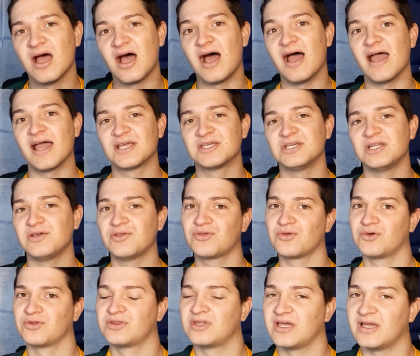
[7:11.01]
I actually
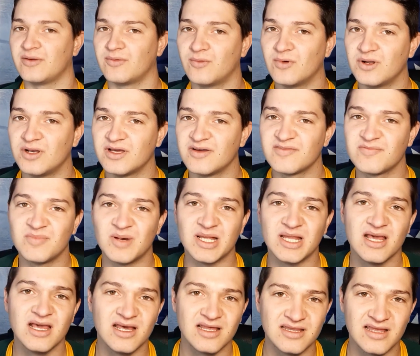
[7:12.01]
thought they would have, but
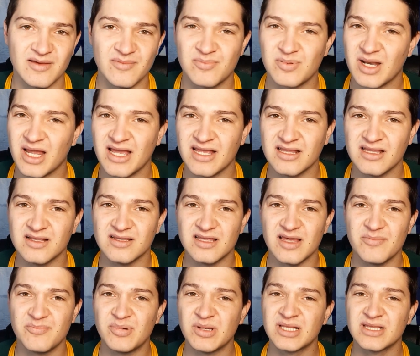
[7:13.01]
they
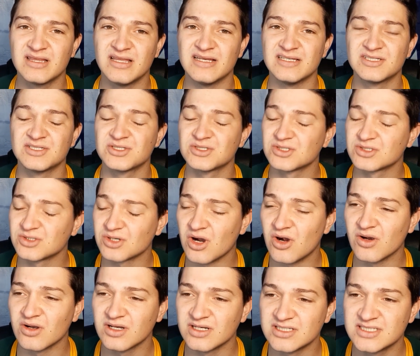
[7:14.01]
picked their
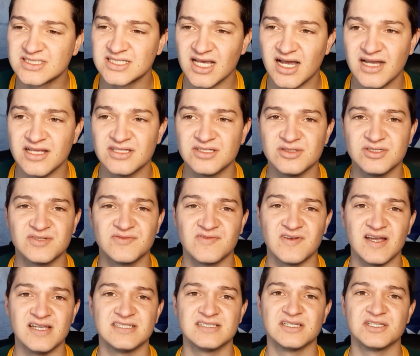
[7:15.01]
strongest side to
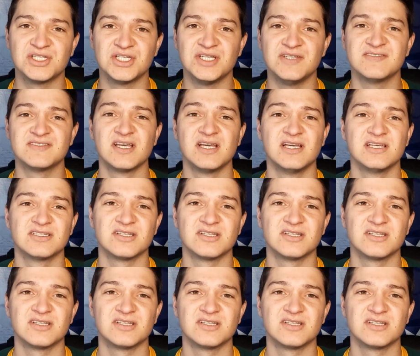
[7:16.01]
face the Chiefs,